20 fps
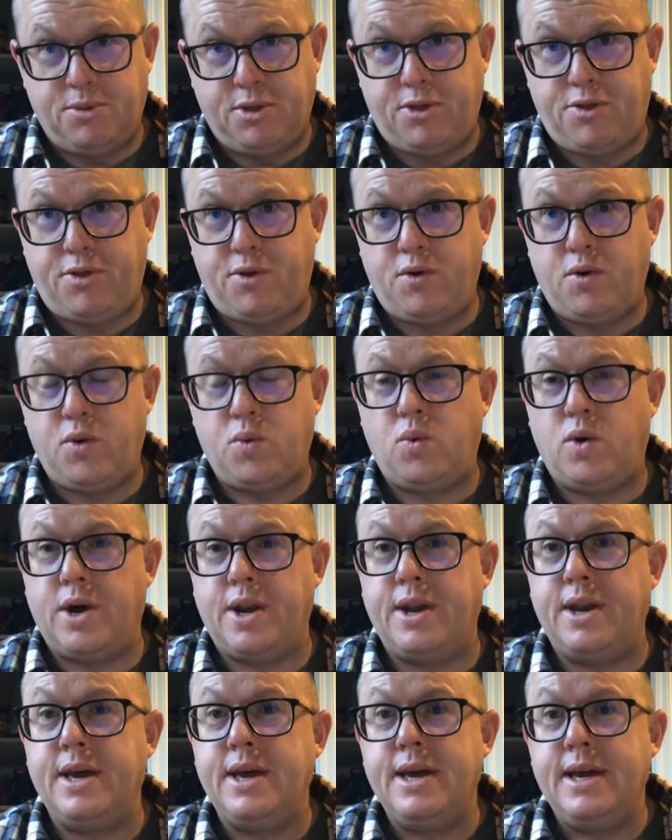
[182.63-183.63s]
The third
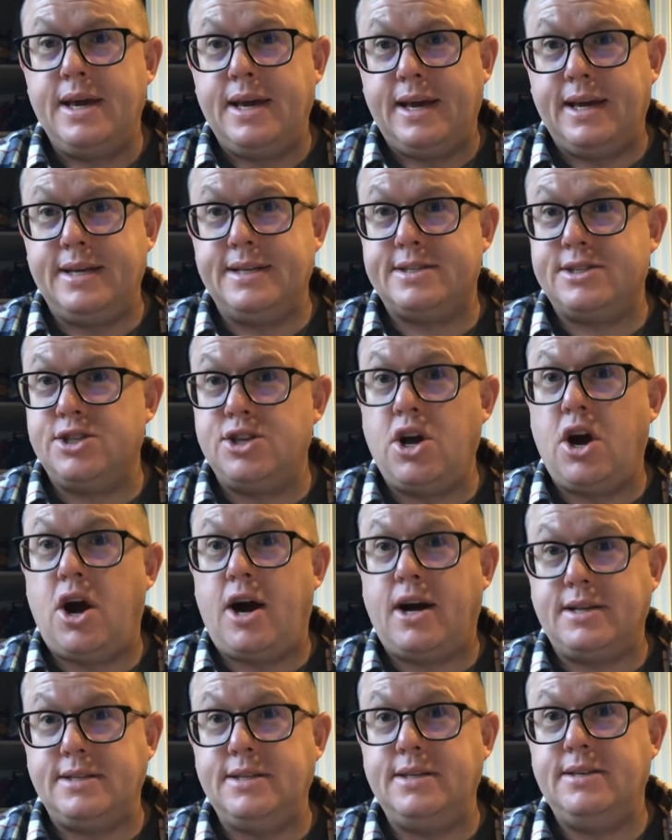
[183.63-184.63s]
one is
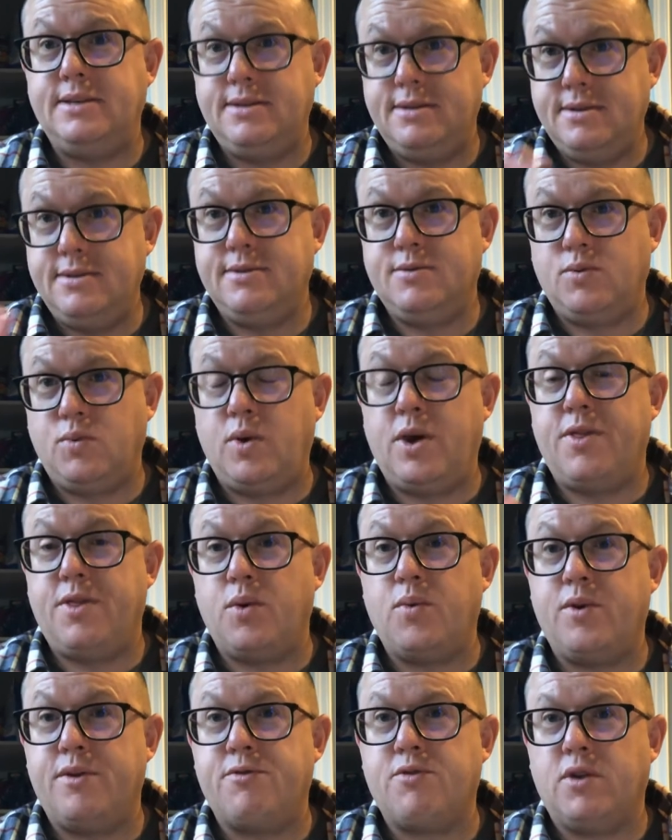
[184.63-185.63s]
not one that
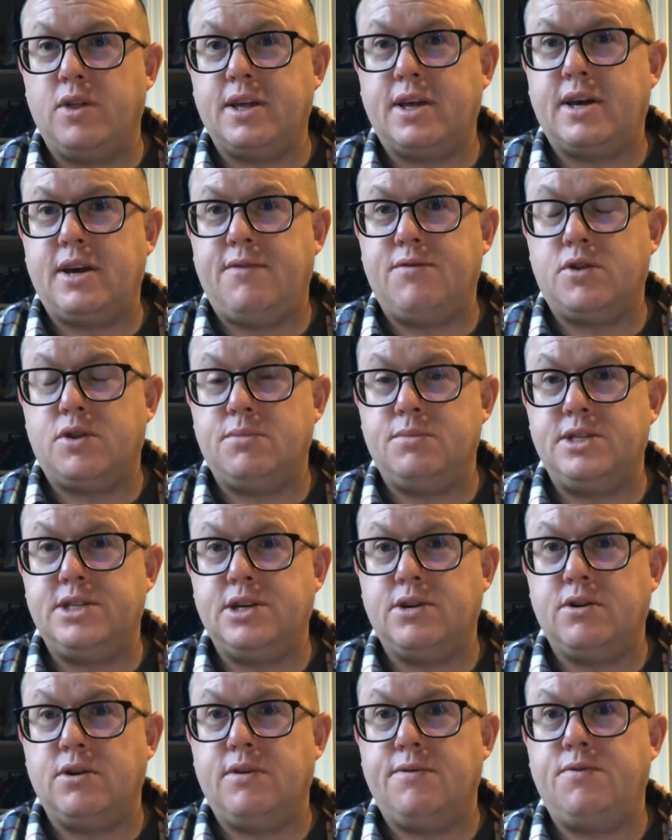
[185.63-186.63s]
we've really covered the
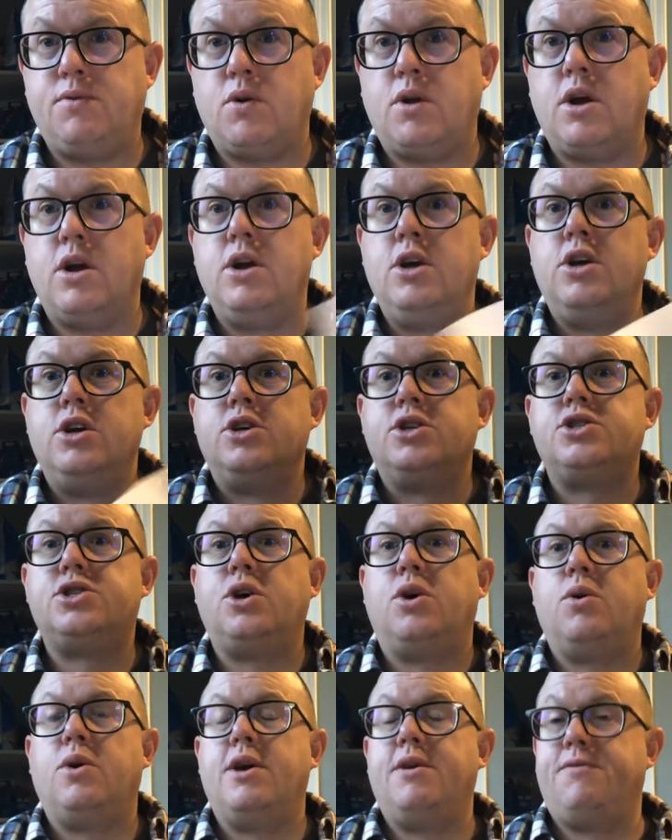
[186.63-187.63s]
material for.
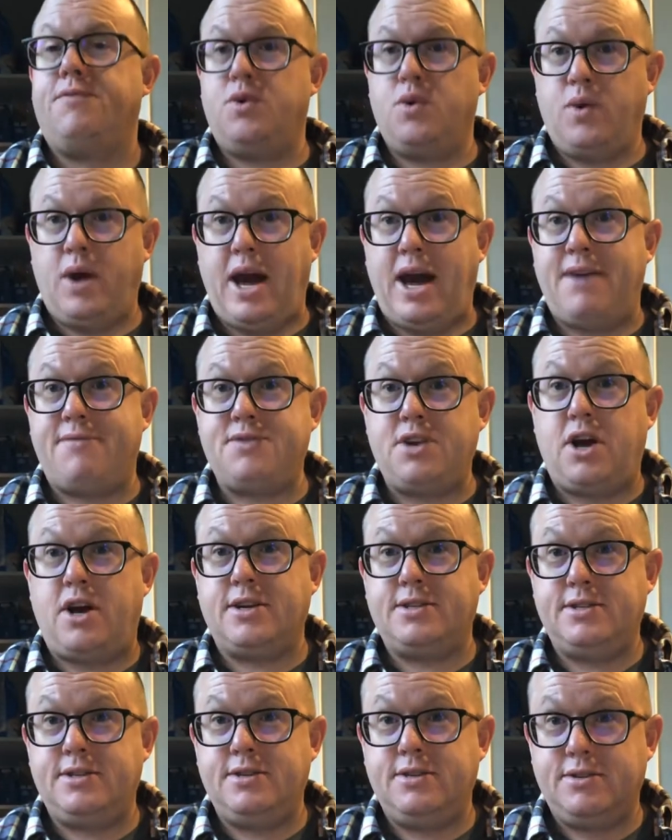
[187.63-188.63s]
So if you have
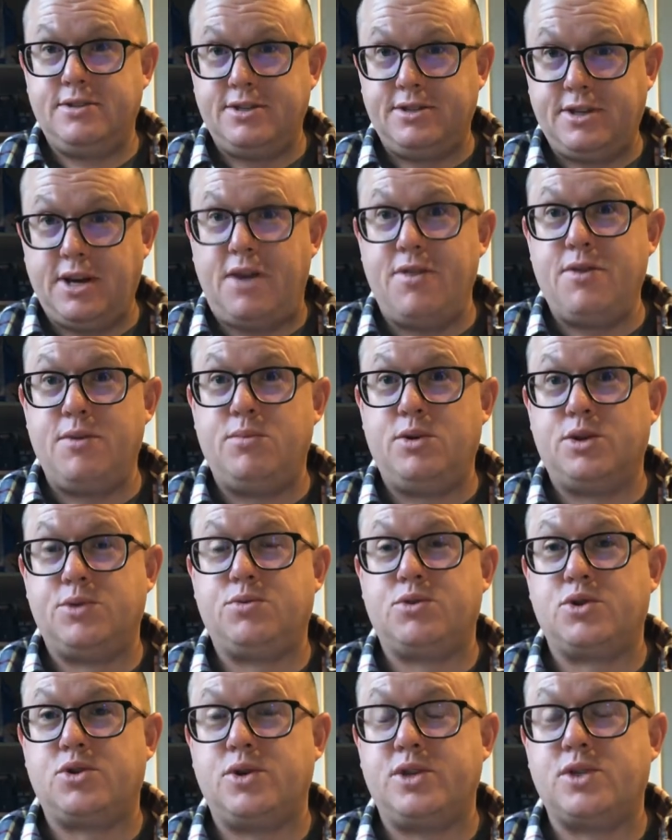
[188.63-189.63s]
not done the
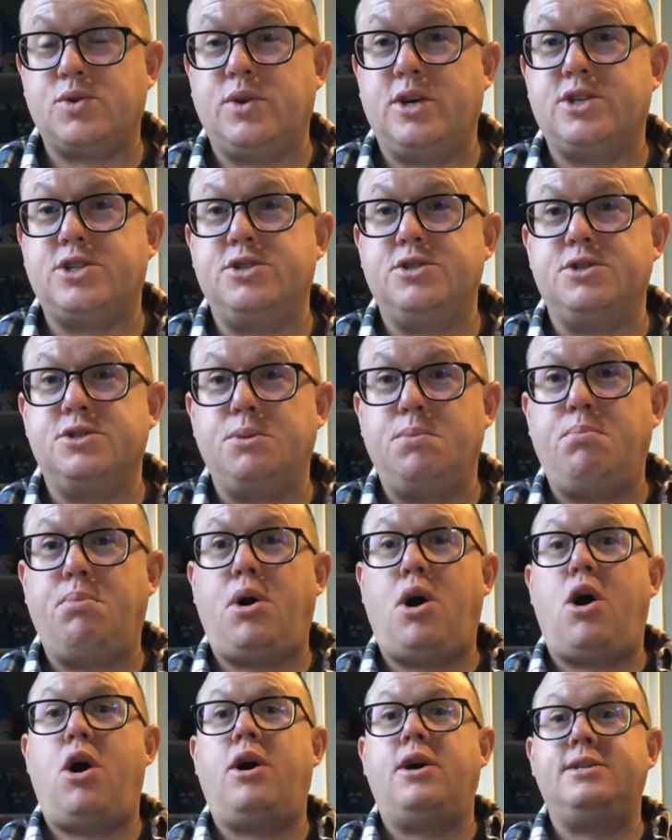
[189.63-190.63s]
multiple choice questions,
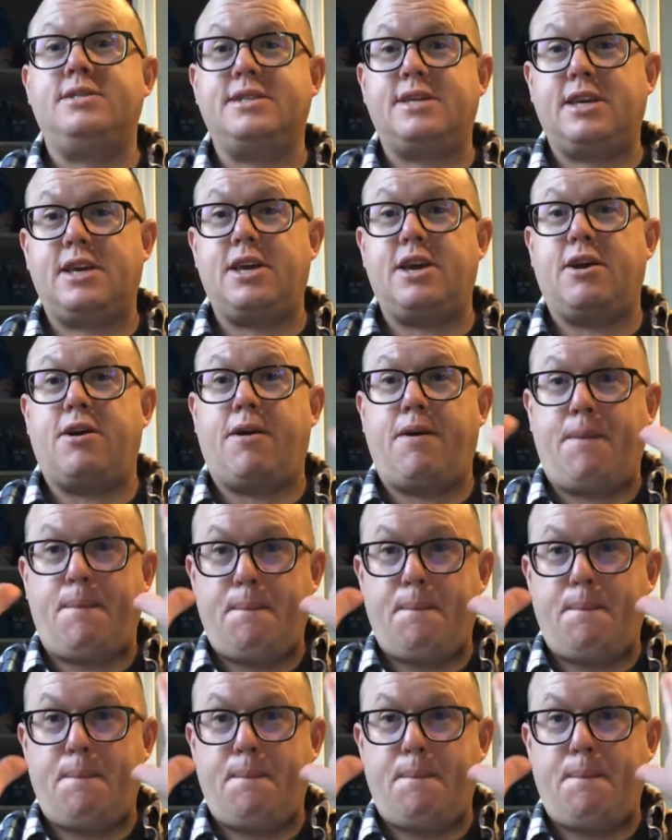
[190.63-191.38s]
pause here.